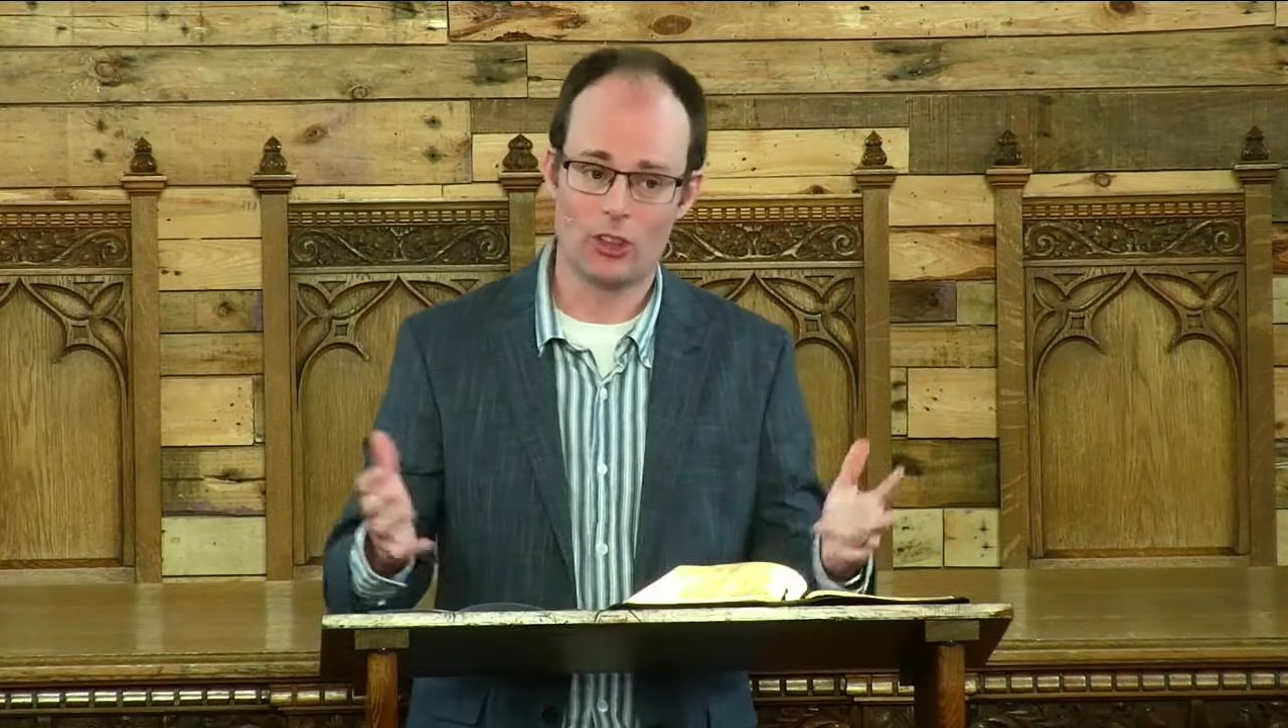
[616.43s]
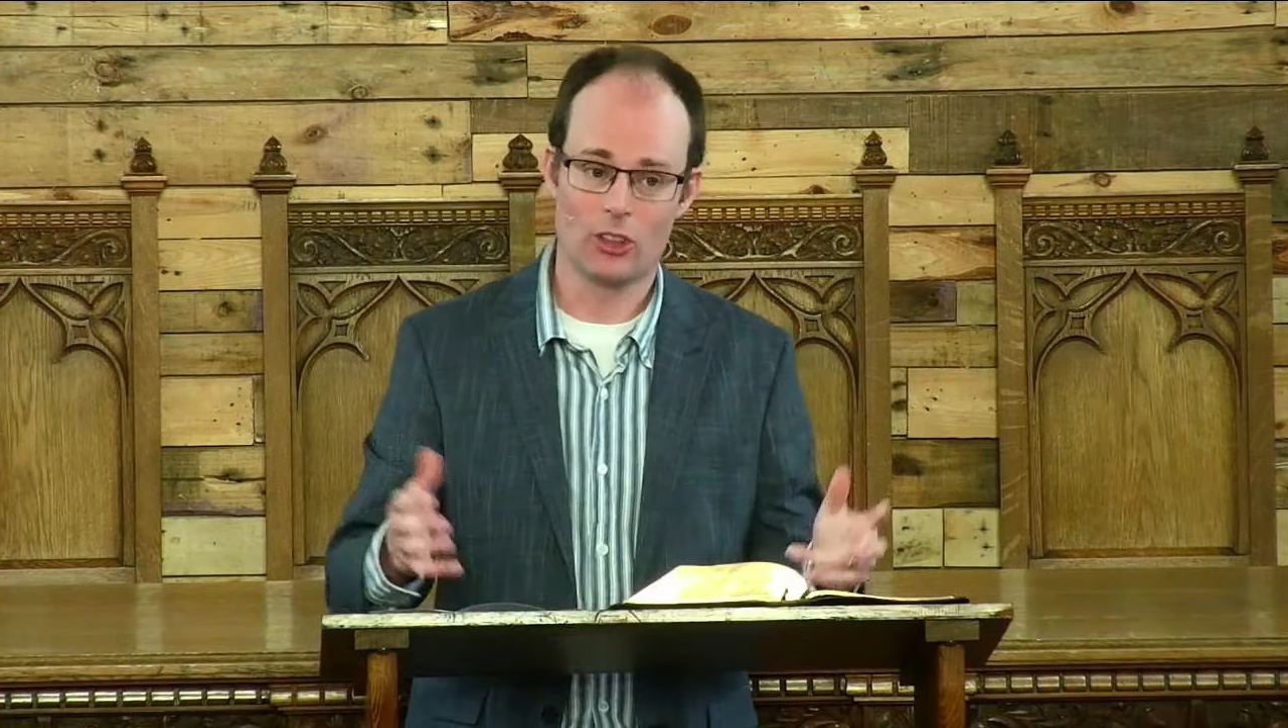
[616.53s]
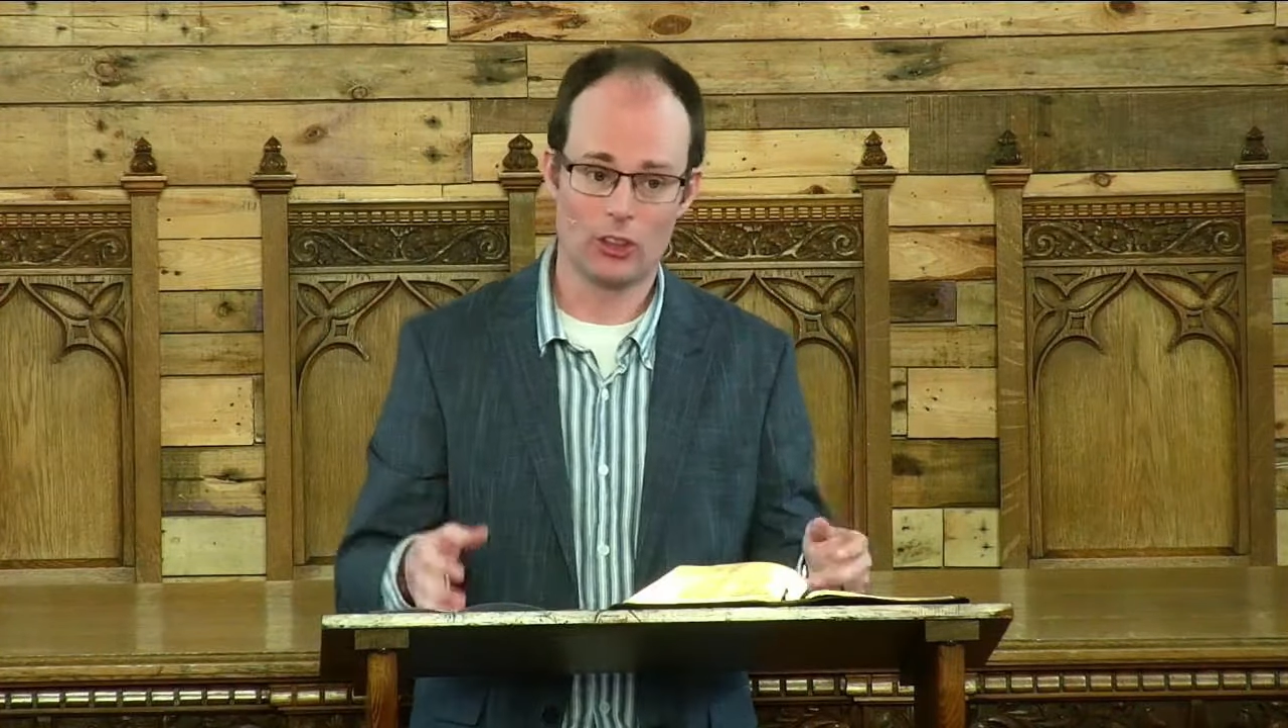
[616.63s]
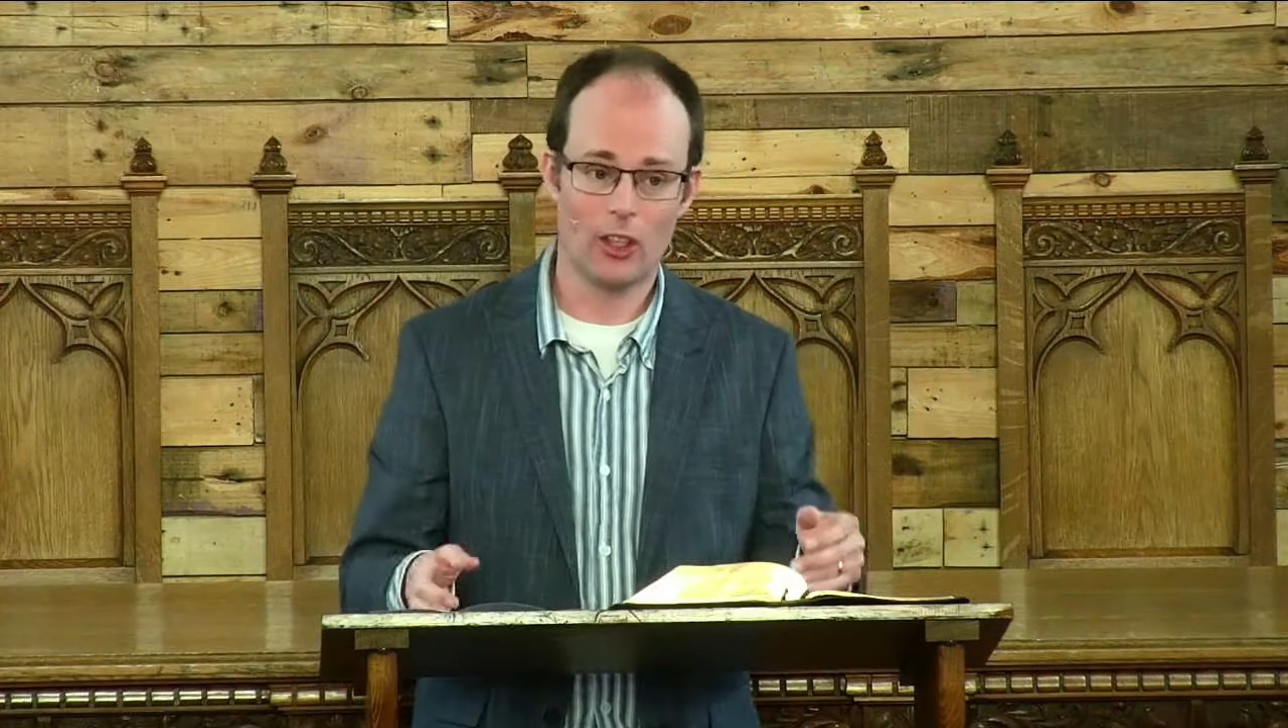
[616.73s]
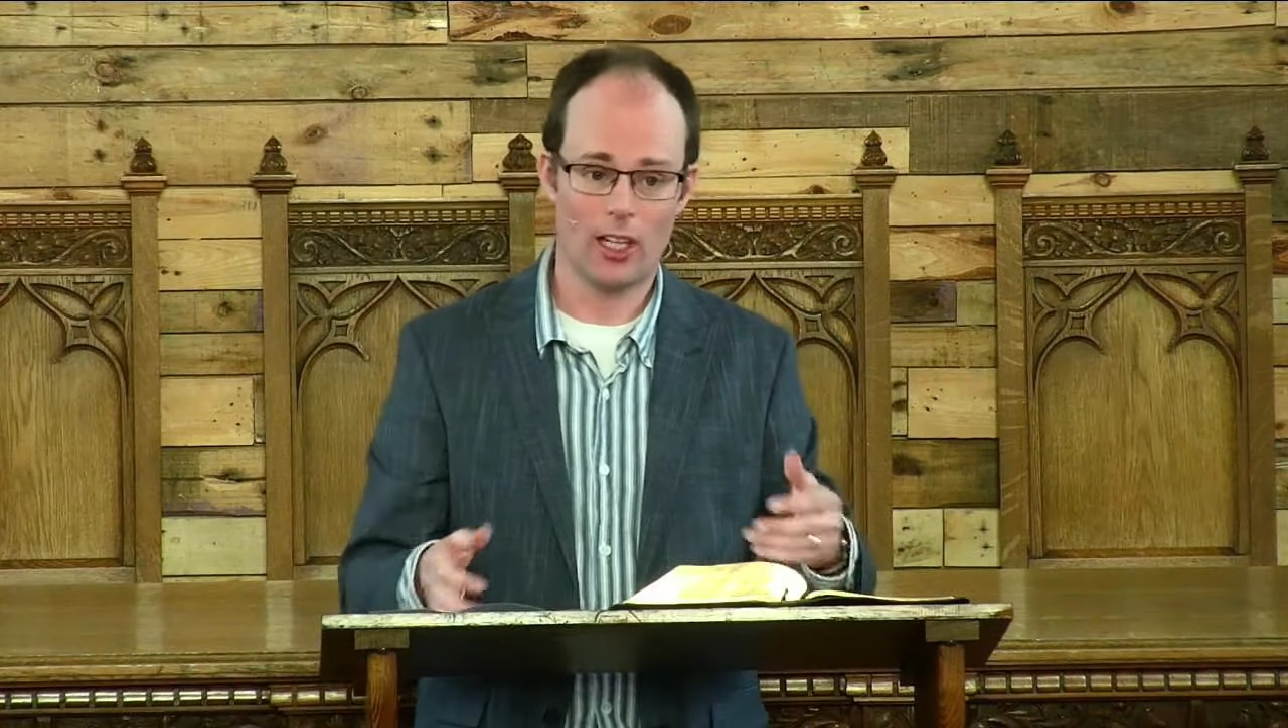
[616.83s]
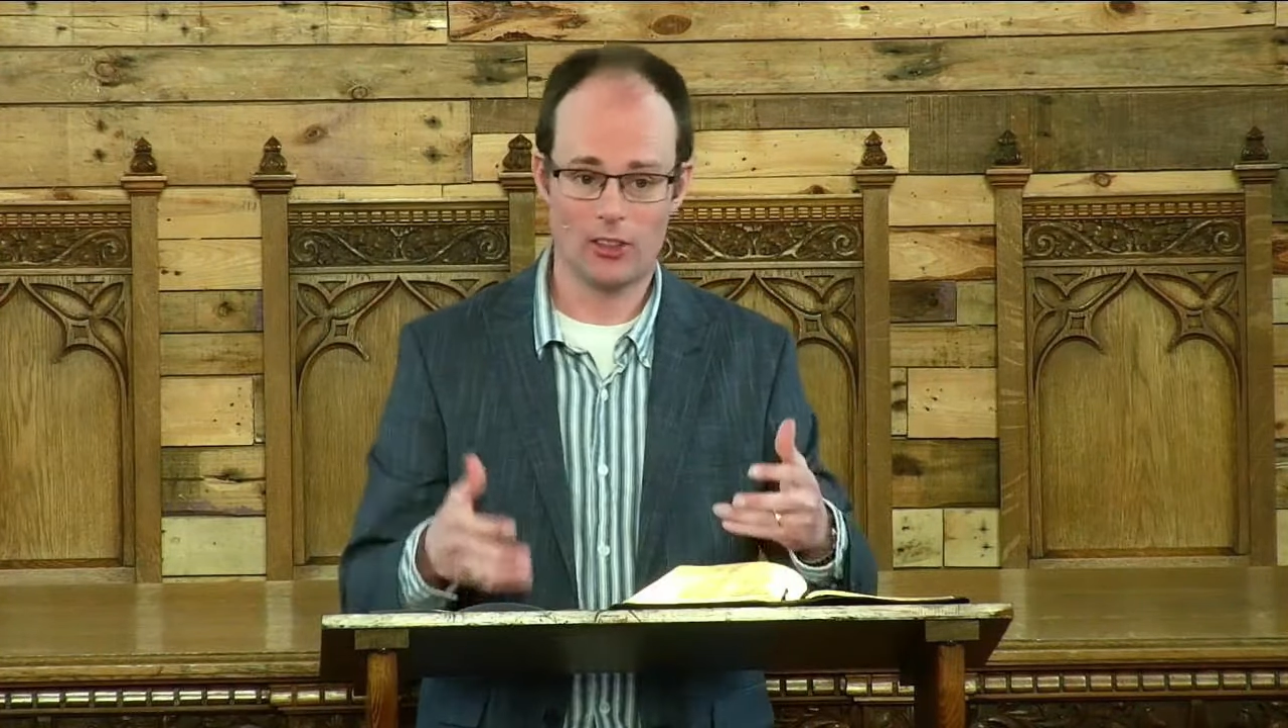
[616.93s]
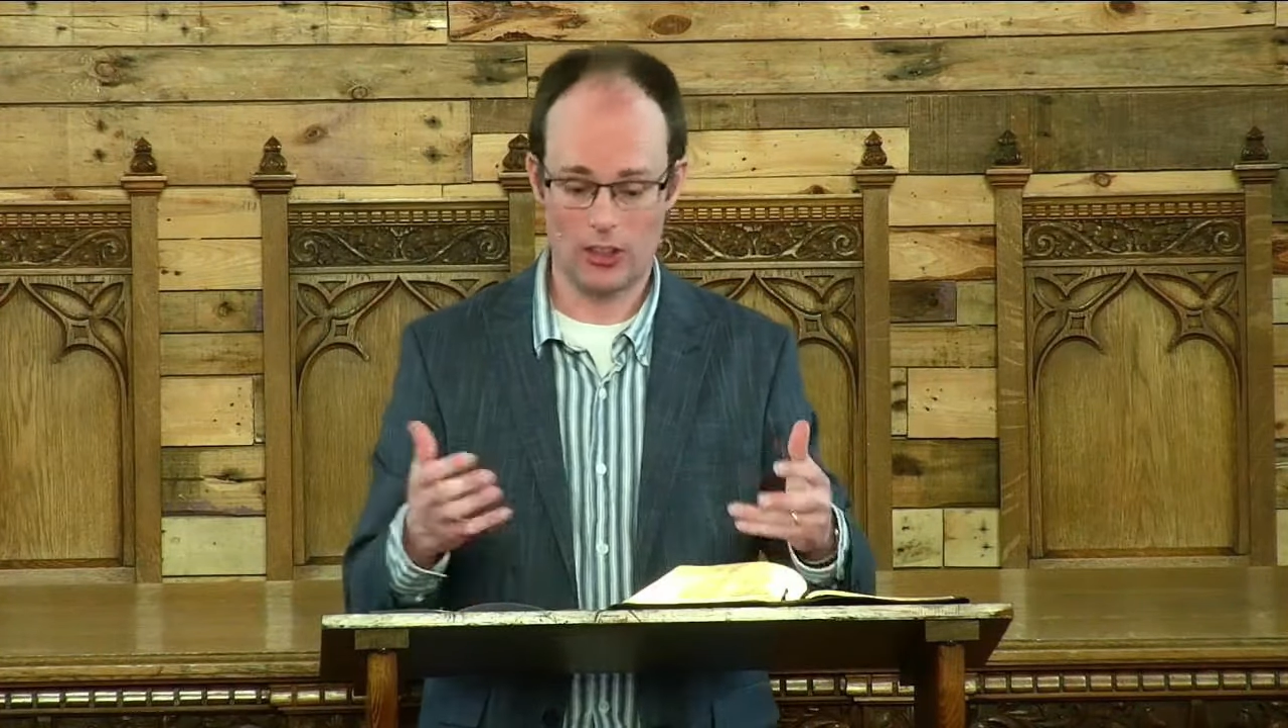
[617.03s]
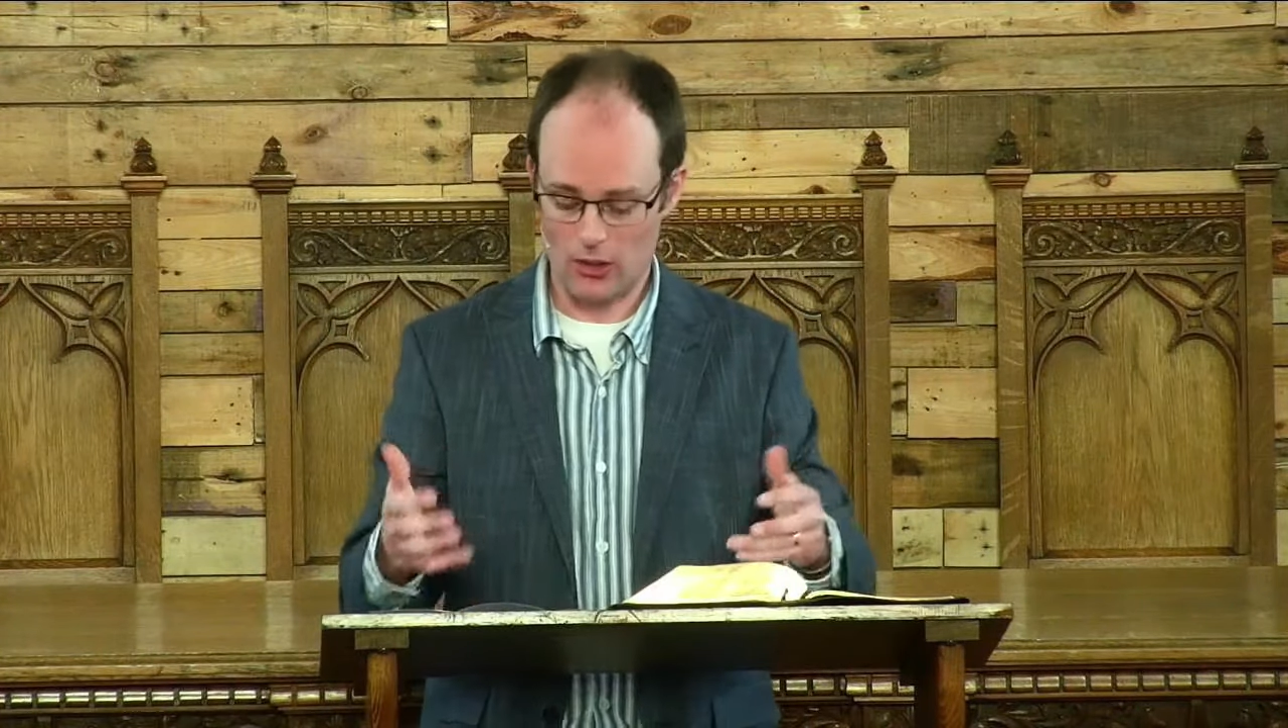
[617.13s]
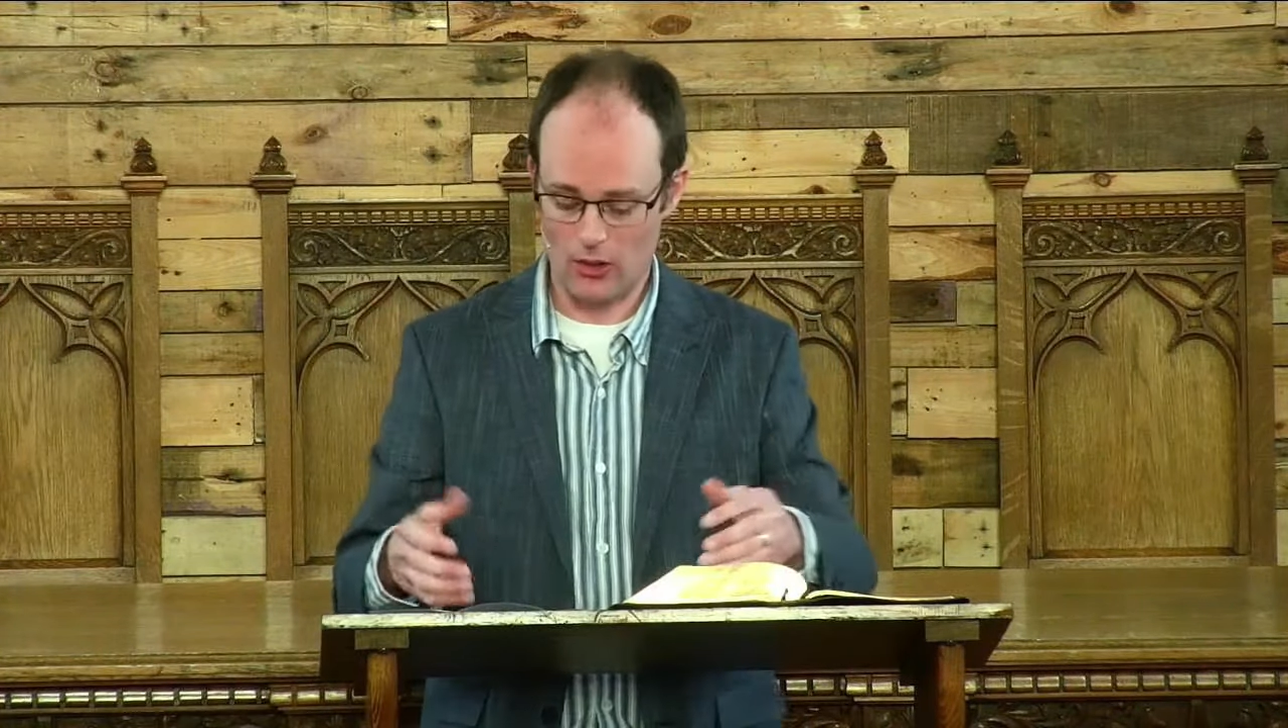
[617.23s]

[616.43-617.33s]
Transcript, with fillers: society